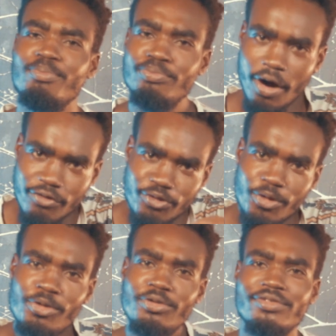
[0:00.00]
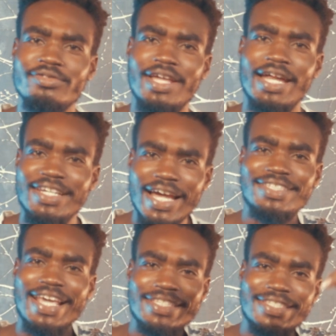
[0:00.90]
ruffle, and
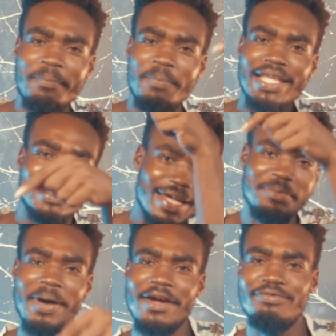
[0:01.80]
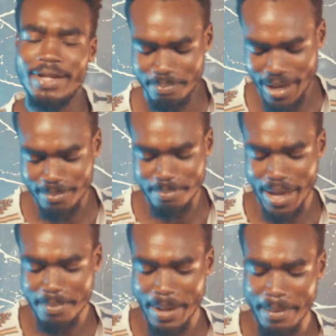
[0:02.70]
that exacerbated my
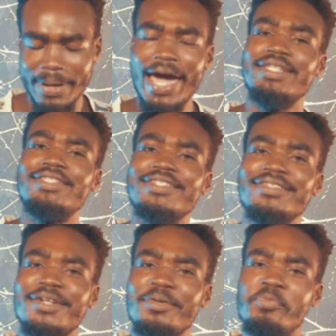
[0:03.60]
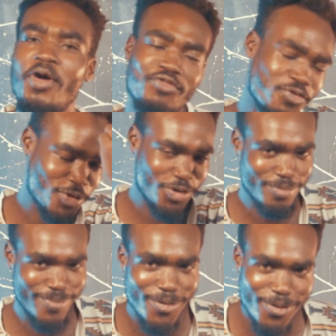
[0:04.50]
plight.
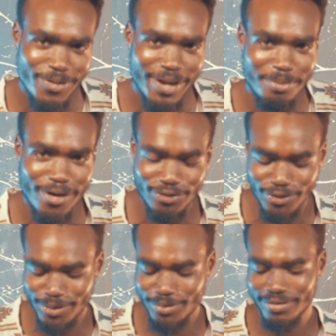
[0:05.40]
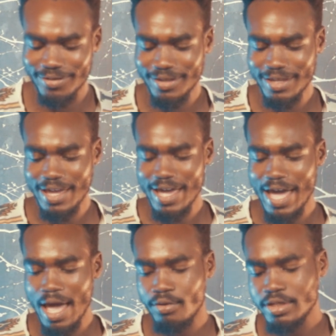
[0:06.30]
Ruffle, Bongo with a bravo.
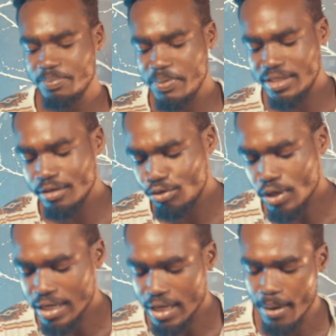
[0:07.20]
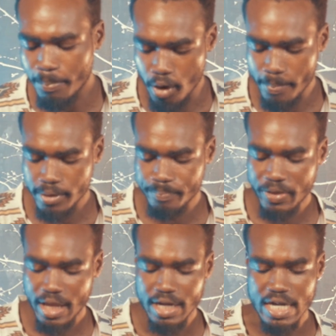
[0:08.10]
I was beaten to a near pop.
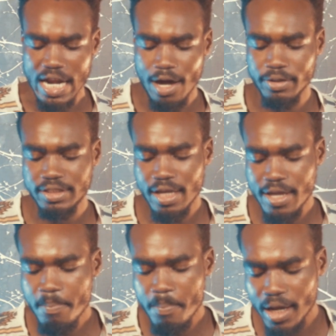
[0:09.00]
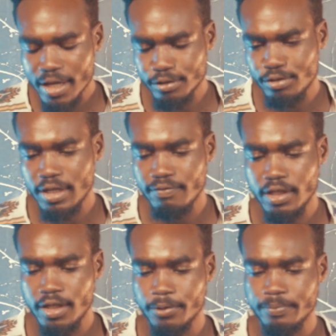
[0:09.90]
Then I was taken back into the
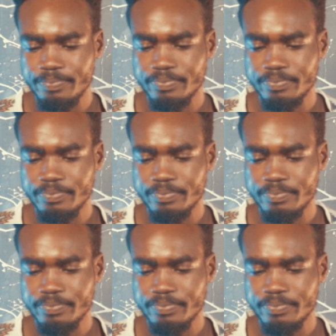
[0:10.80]
vehicle.